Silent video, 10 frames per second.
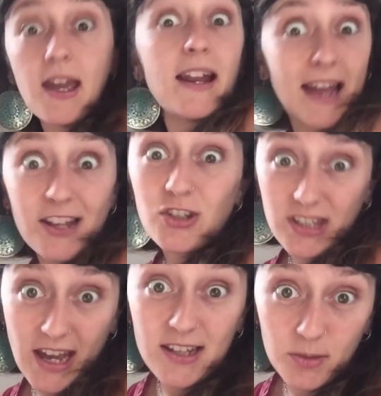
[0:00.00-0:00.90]
and
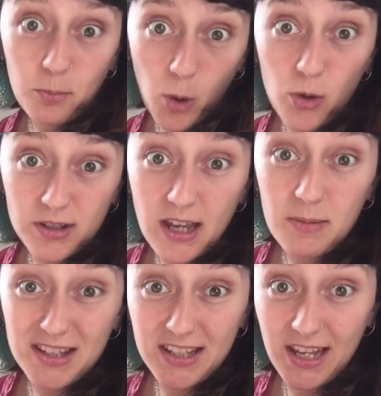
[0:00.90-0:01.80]
actually, as Paul
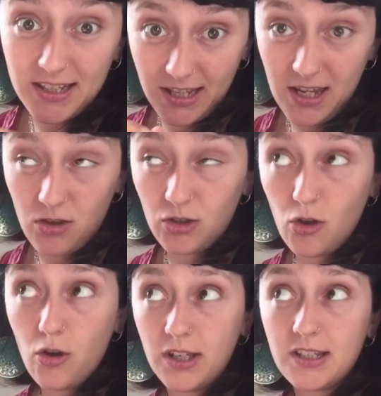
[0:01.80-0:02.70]
Simon sings in the
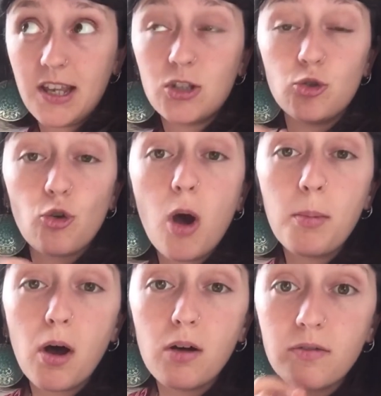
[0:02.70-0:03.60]
song, he says,
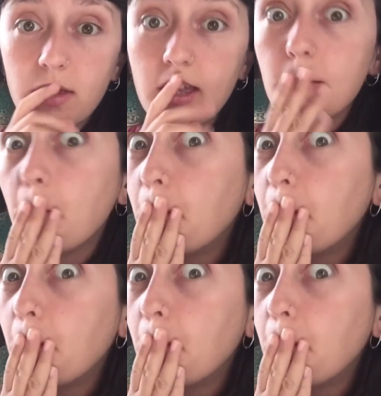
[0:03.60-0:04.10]
drop off the.